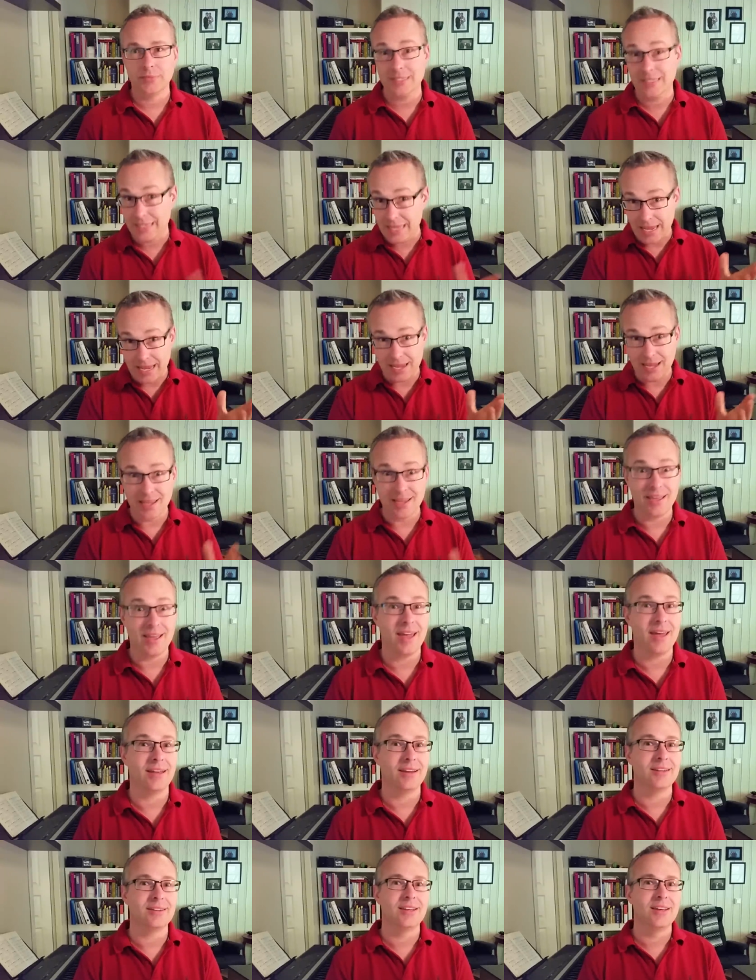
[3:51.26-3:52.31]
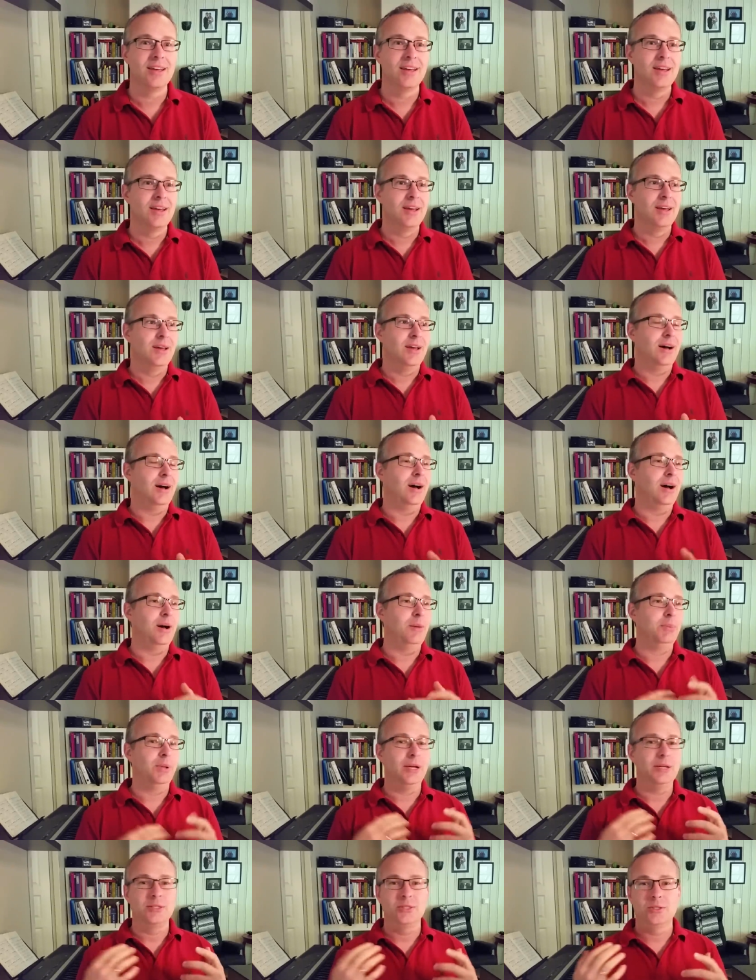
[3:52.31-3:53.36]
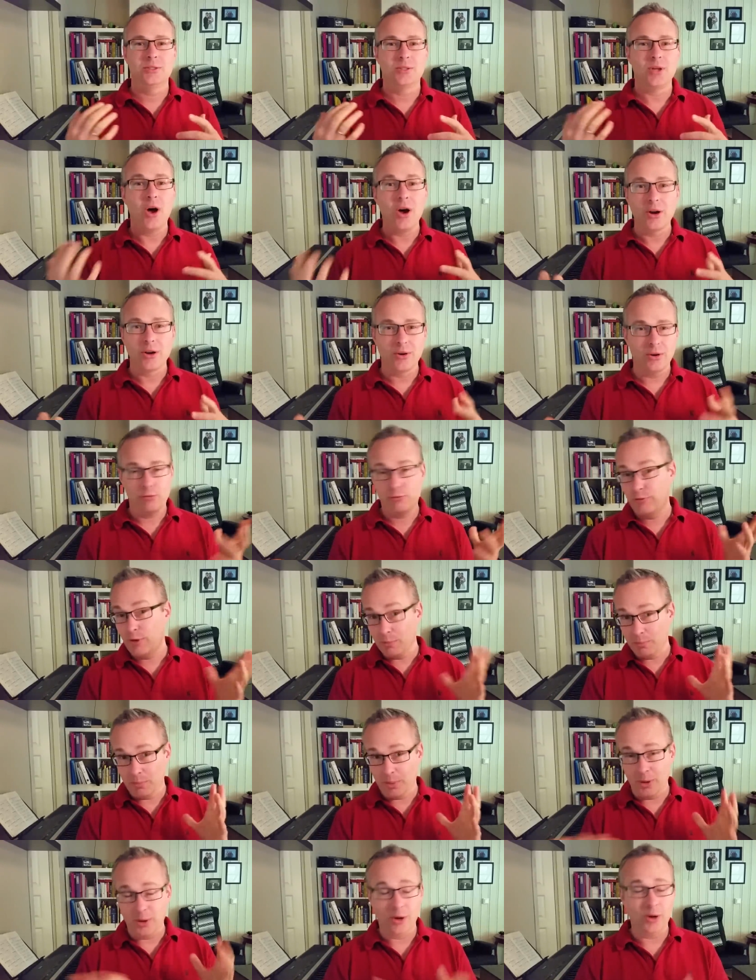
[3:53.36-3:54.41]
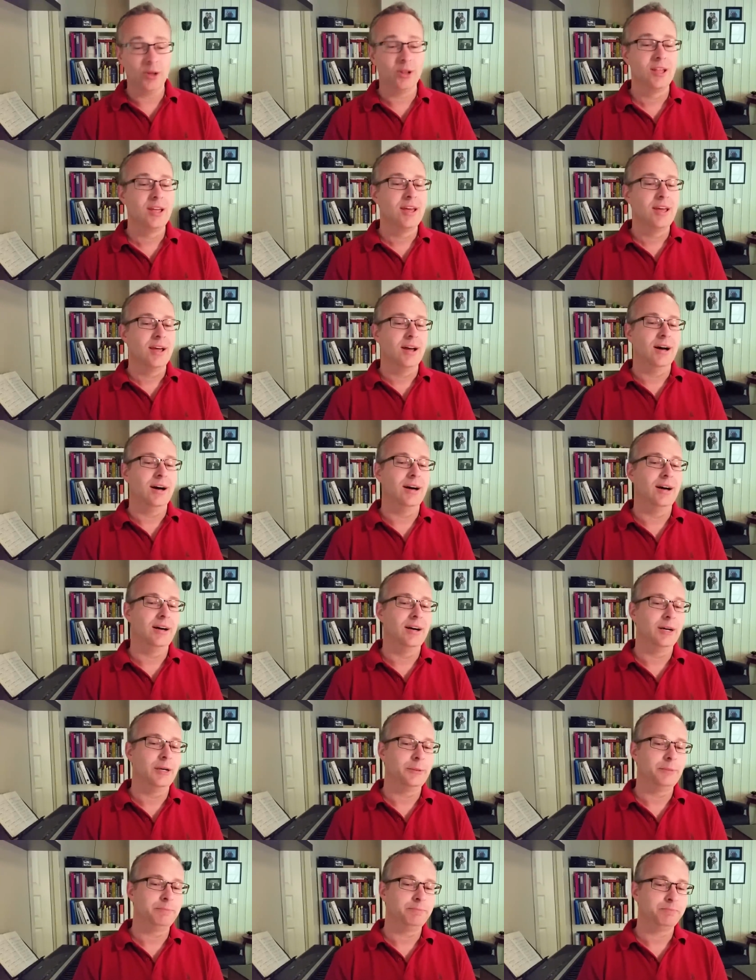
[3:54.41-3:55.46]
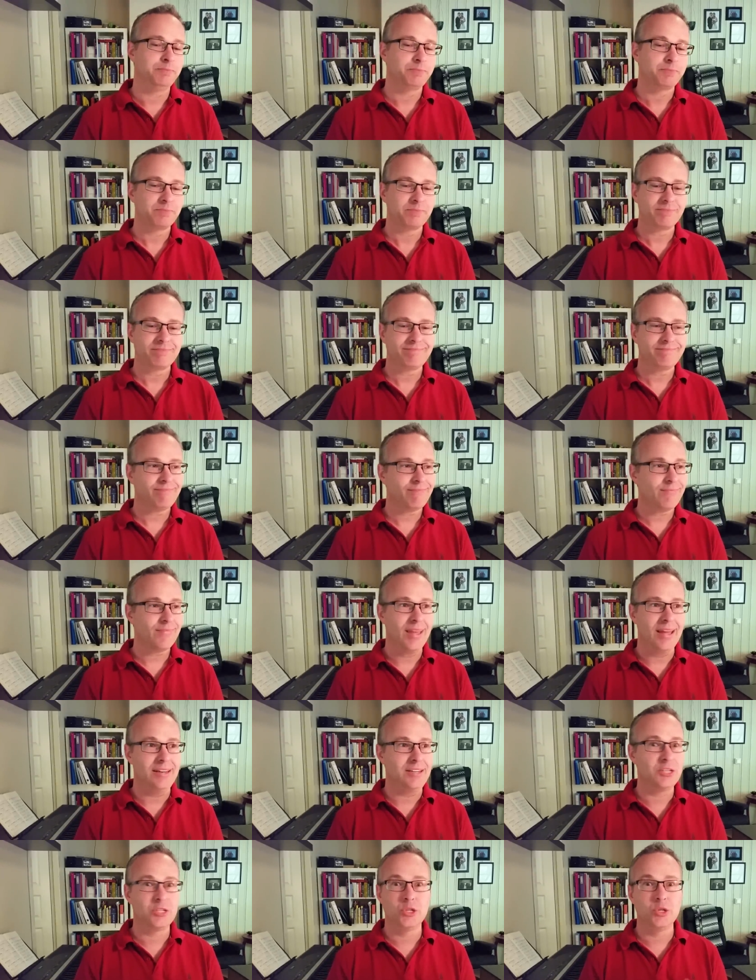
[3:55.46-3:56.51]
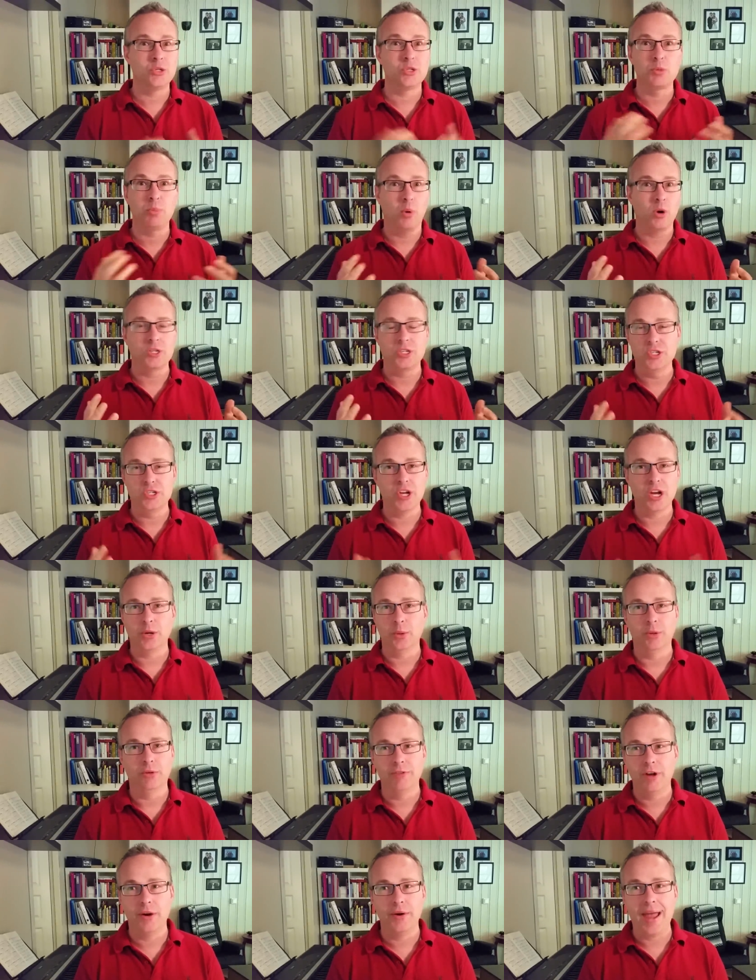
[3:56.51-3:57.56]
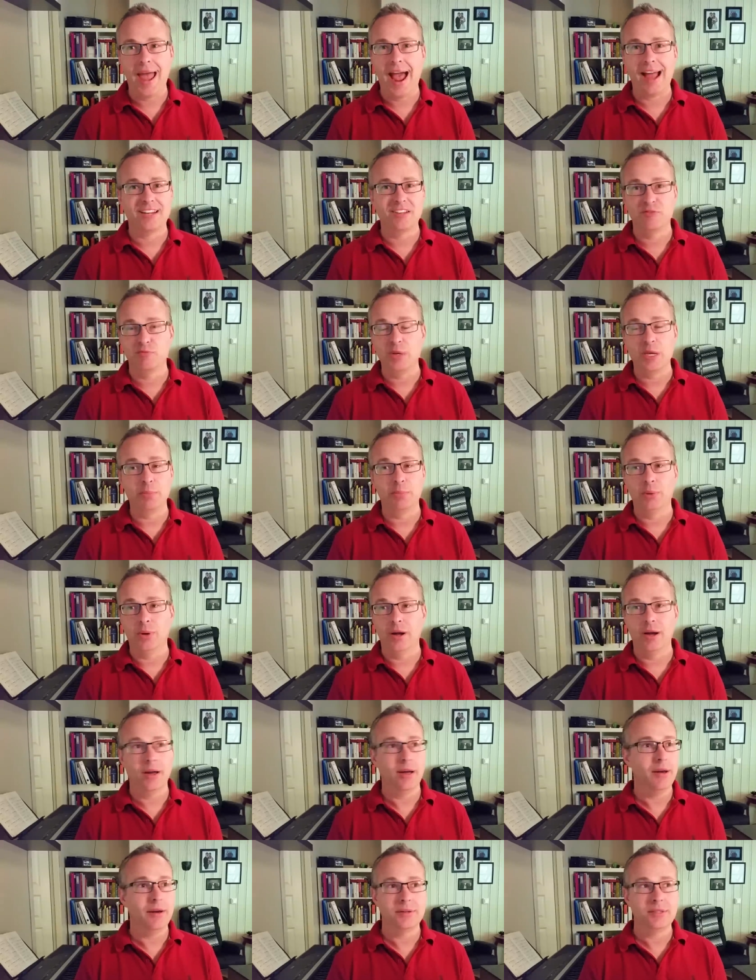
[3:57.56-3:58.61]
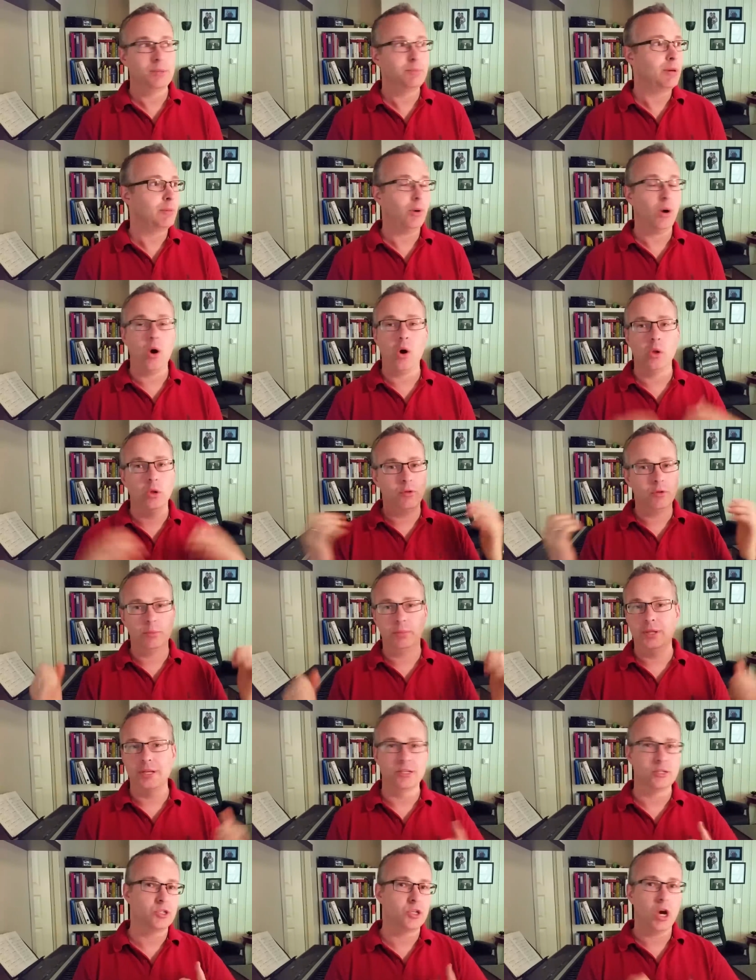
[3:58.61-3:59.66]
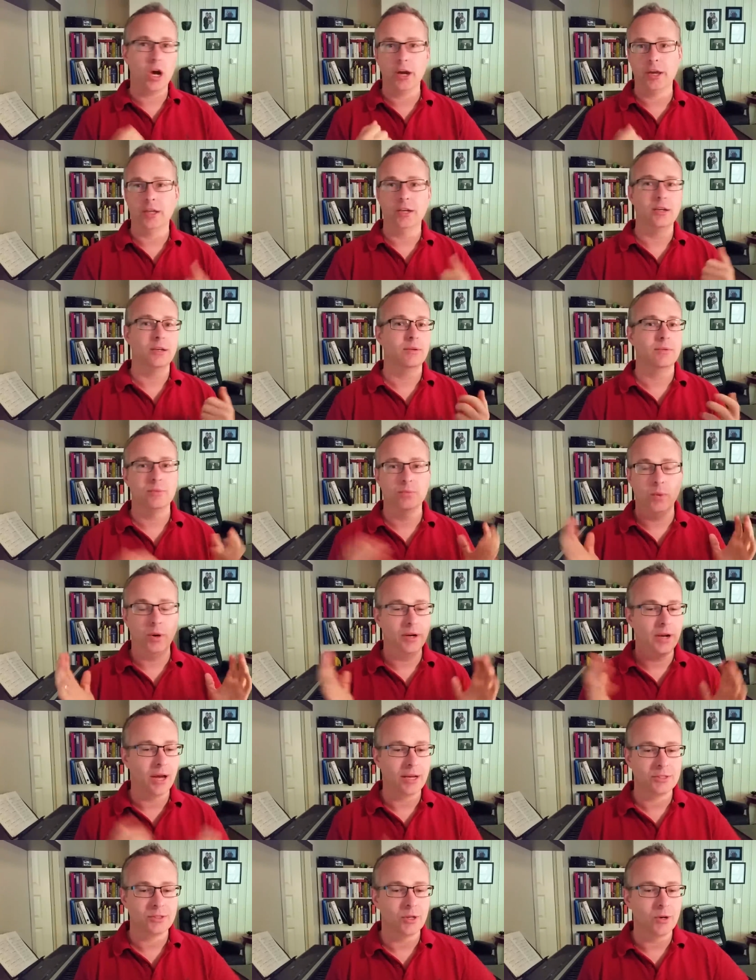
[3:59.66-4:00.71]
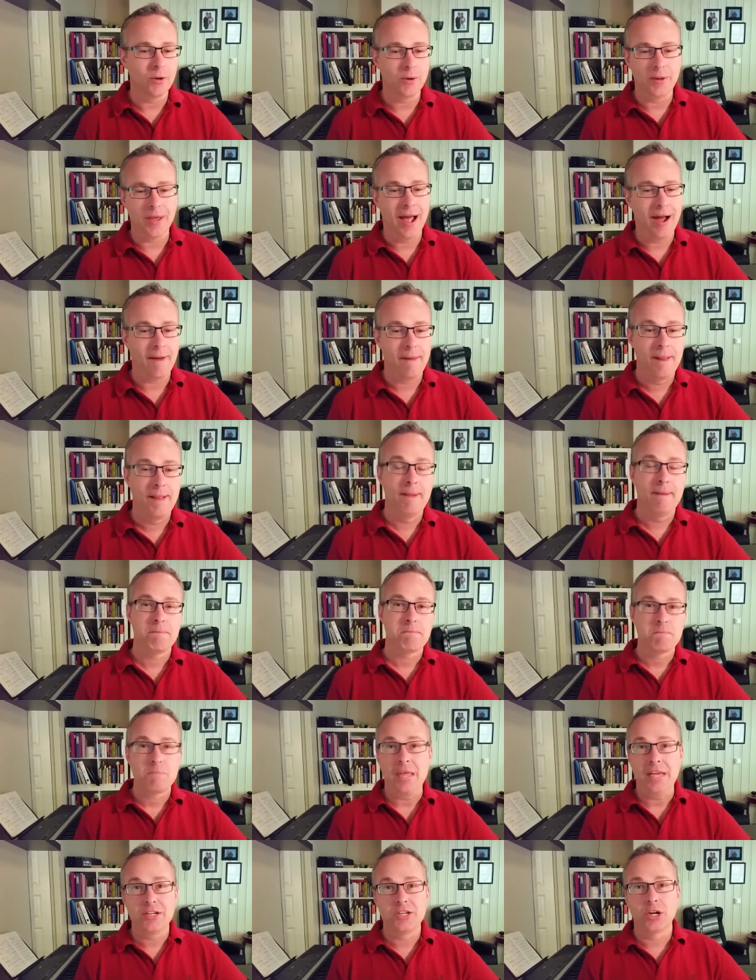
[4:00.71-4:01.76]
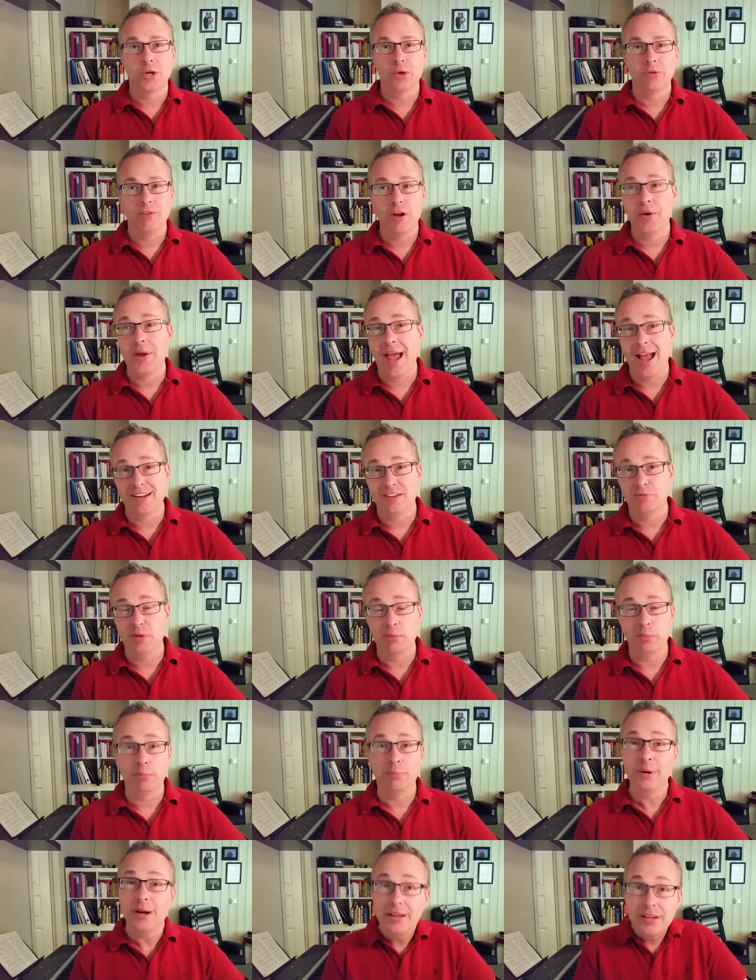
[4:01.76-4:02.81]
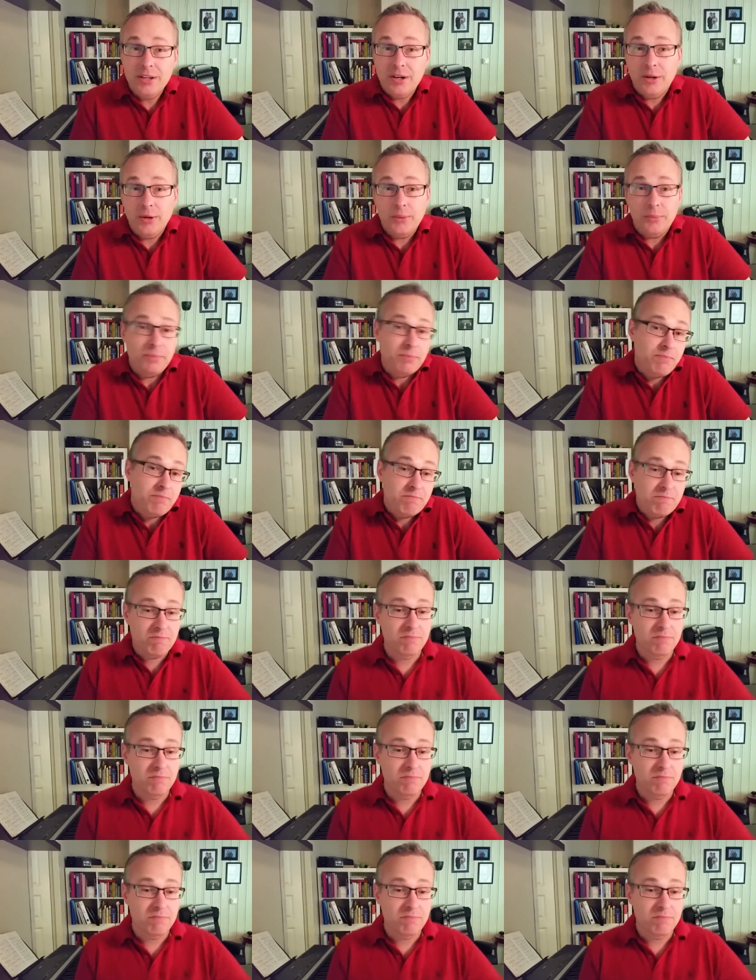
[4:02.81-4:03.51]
ski and play soccer, football, and just do sports in general. Very active people. I see people all over the place jogging and whatnot. So yeah, in general, very active people. But you know,